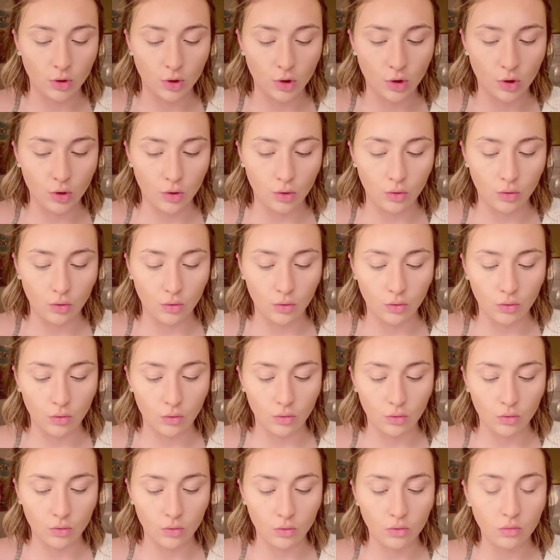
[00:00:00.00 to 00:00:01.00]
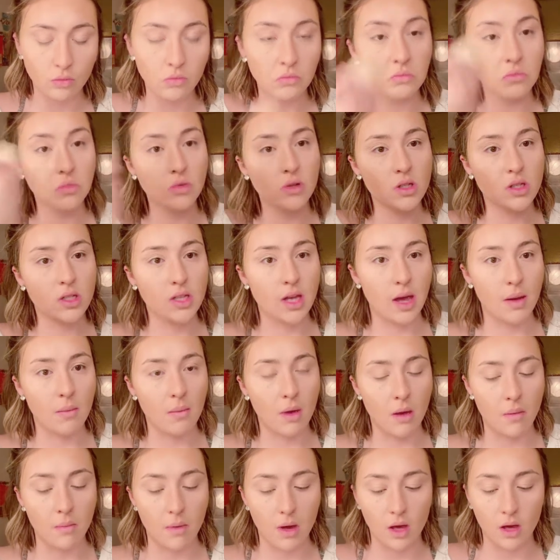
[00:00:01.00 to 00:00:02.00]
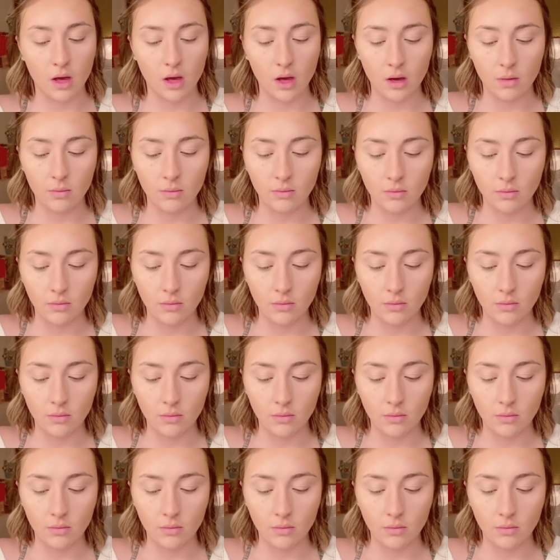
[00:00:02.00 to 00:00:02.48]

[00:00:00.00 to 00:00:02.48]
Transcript: to set my makeup.